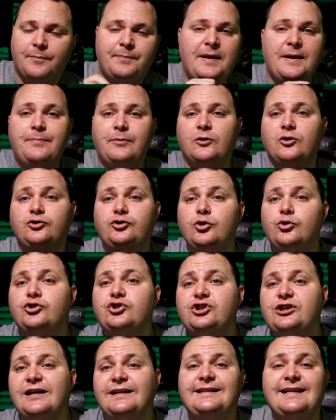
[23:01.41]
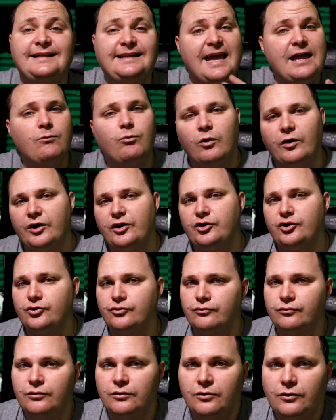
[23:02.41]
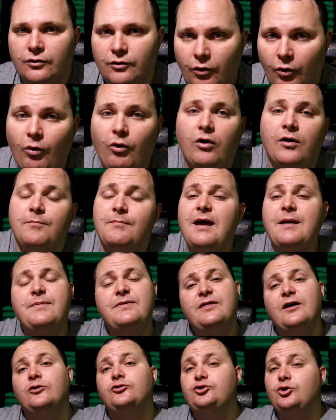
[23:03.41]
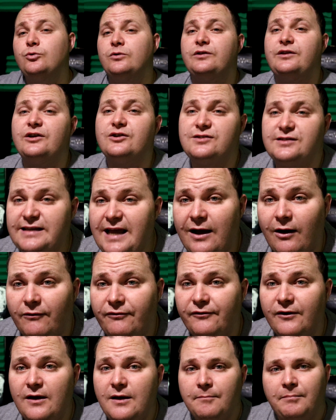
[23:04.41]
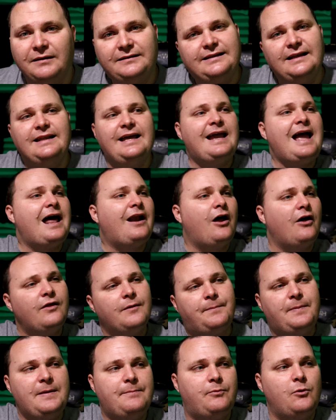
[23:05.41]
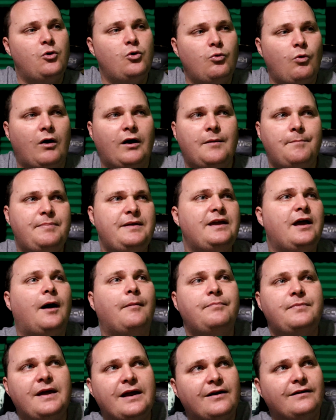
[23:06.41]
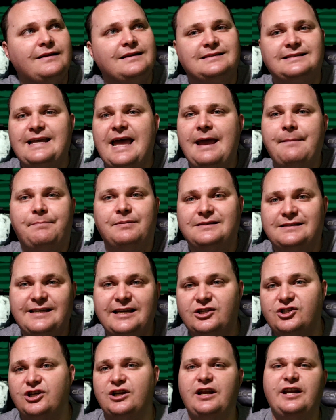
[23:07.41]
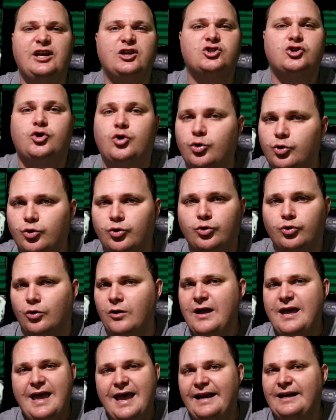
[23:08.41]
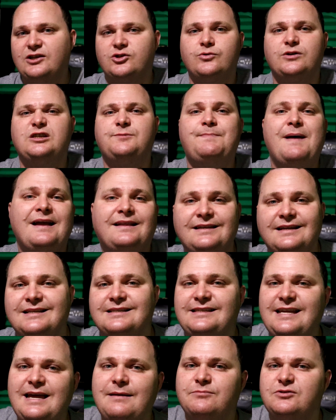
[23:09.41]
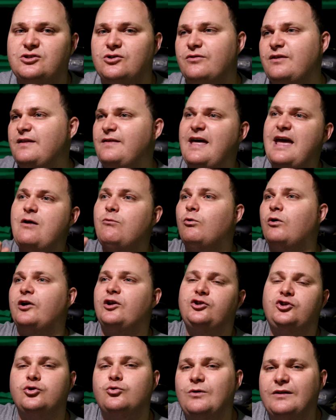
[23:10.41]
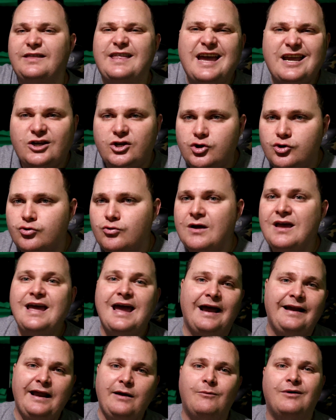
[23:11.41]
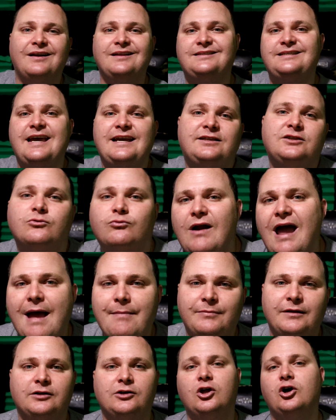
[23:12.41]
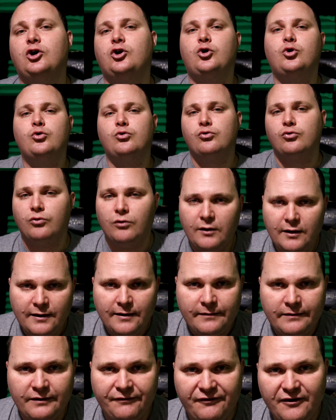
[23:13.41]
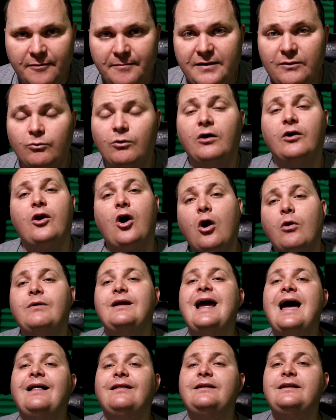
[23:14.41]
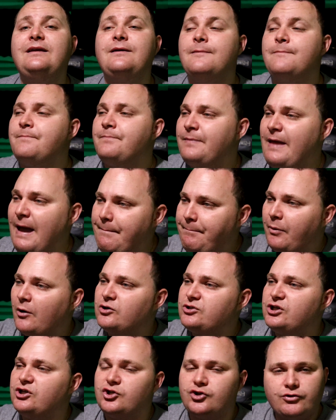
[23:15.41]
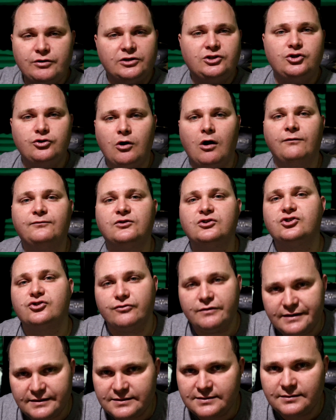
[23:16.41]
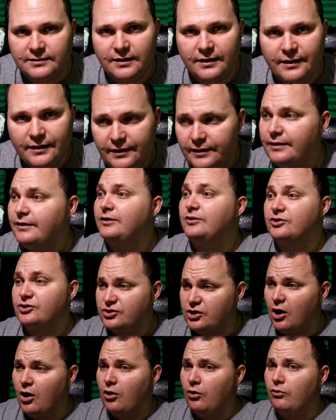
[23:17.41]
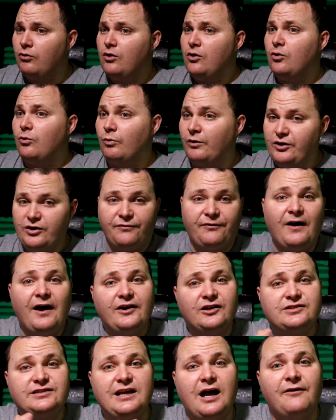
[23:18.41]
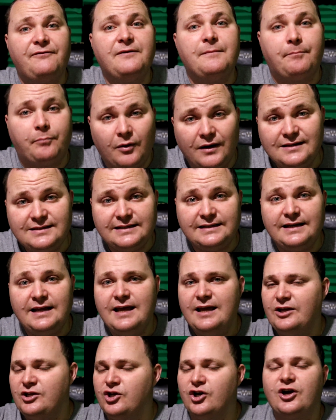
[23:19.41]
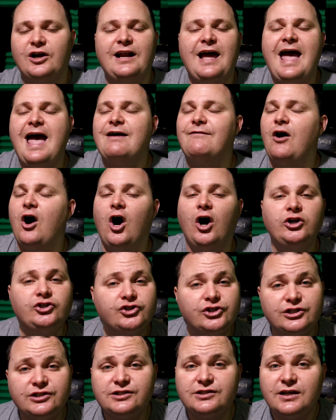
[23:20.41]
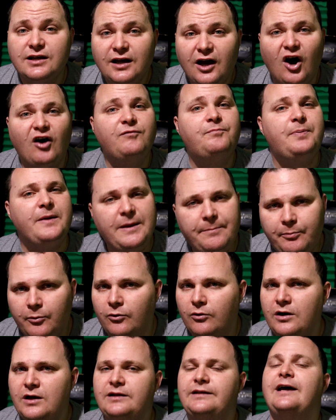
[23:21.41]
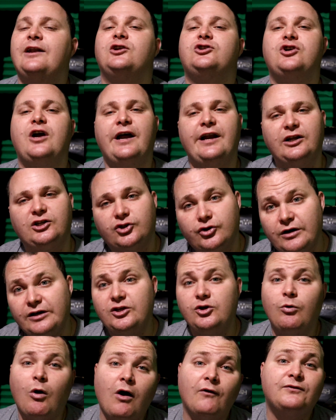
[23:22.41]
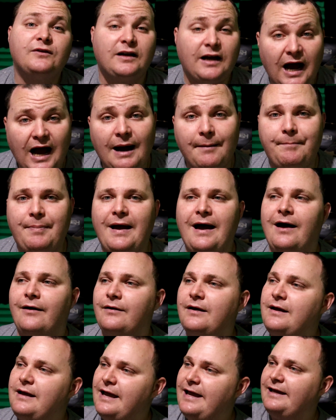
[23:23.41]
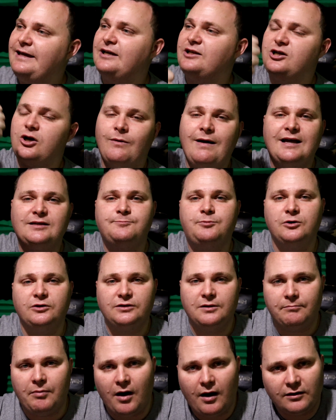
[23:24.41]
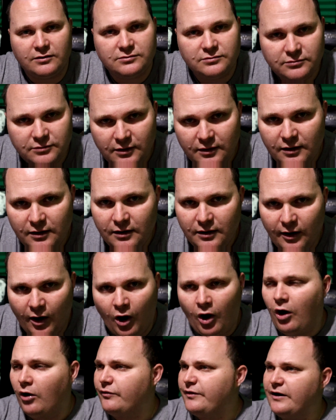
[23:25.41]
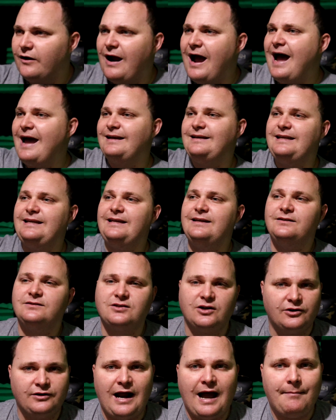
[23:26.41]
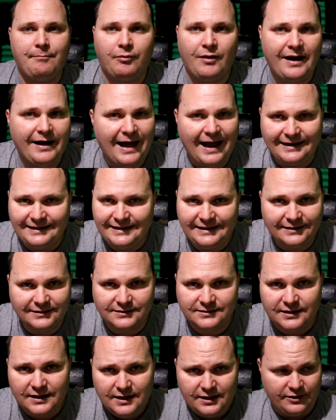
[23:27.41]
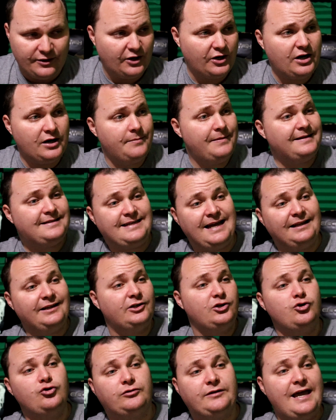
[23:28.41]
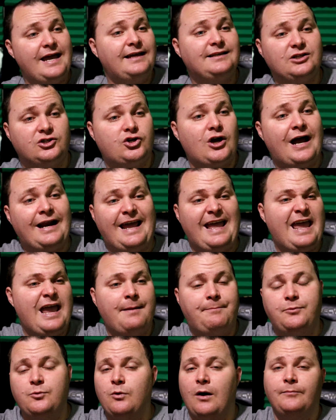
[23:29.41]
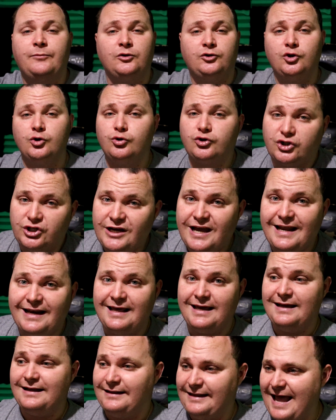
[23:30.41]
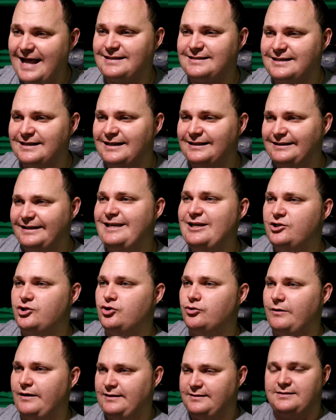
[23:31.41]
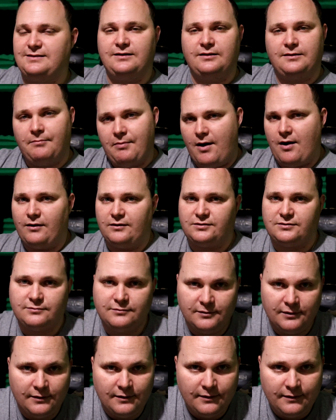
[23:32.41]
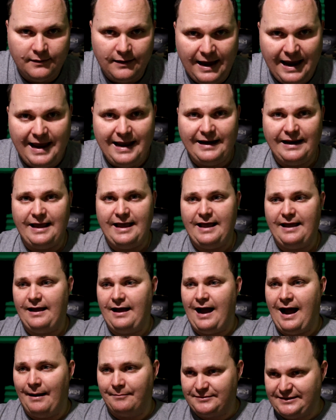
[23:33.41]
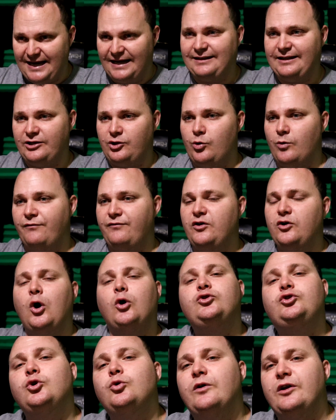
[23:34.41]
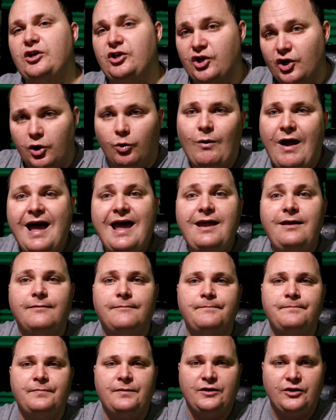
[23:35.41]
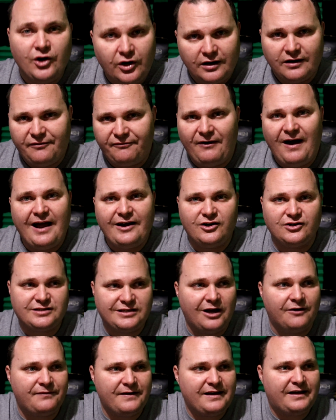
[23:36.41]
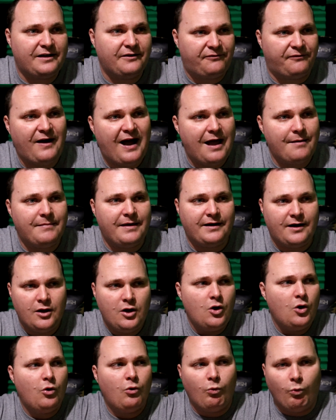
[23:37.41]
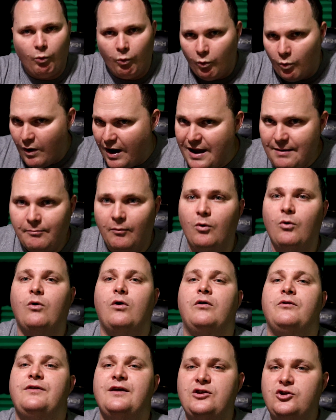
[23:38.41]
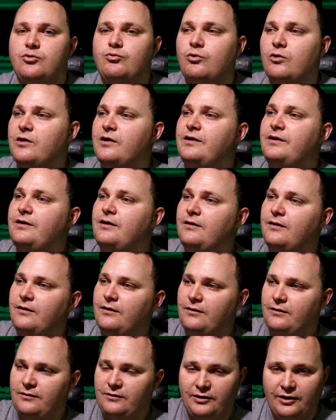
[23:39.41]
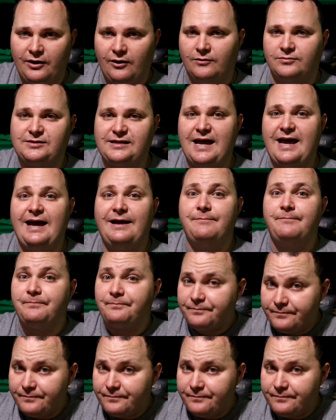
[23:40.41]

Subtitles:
people to do shit that they want to do. Or maybe they'll do it themselves, but then they got other people who want to be up there in the same position and as cool and as respected as them. So then they want to do what they do and they want to take the rap to look cool. You feel me? Well, in all reality, that person tricked you off the streets. So when you find yourself in prison, you're going to have hundreds of people that are trying to trick you off the compound and get your ass put in the box. All their ideas are not bright ideas. They're going to be telling you things and trying to amp you up to do shit that's going to lead you into the box. And I'm telling you, if you don't do it your way, you're going to find yourself in confinement way more than you would, you know what I'm saying,